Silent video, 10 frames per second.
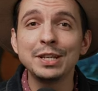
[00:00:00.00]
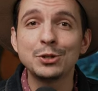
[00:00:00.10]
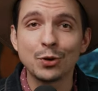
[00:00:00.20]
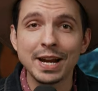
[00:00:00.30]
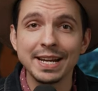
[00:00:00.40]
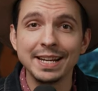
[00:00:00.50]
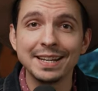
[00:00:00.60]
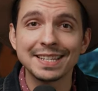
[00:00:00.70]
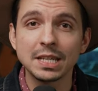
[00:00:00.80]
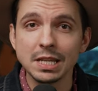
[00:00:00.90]
draining,
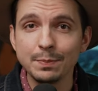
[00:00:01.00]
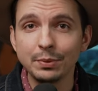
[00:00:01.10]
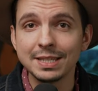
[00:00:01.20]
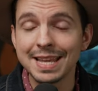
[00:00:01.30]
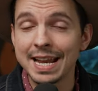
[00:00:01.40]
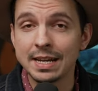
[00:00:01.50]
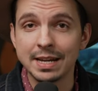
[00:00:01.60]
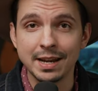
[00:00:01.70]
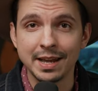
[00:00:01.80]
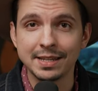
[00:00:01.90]
sleepless editing
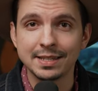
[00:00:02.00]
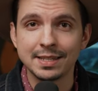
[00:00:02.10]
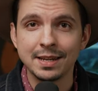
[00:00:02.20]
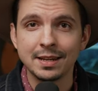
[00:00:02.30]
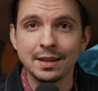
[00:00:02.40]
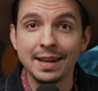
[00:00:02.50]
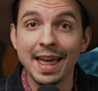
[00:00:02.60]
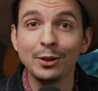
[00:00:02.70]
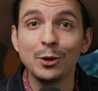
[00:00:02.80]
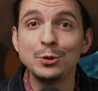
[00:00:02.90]
nights, and
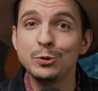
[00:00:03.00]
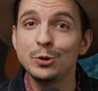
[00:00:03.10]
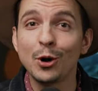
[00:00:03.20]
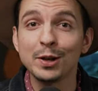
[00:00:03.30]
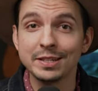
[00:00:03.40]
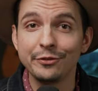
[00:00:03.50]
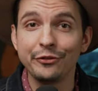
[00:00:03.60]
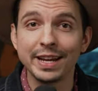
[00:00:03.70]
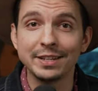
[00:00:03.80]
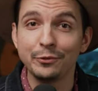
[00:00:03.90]
hello to
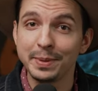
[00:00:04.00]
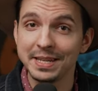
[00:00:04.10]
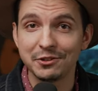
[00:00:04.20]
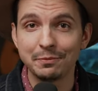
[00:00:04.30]
cost-effective peace of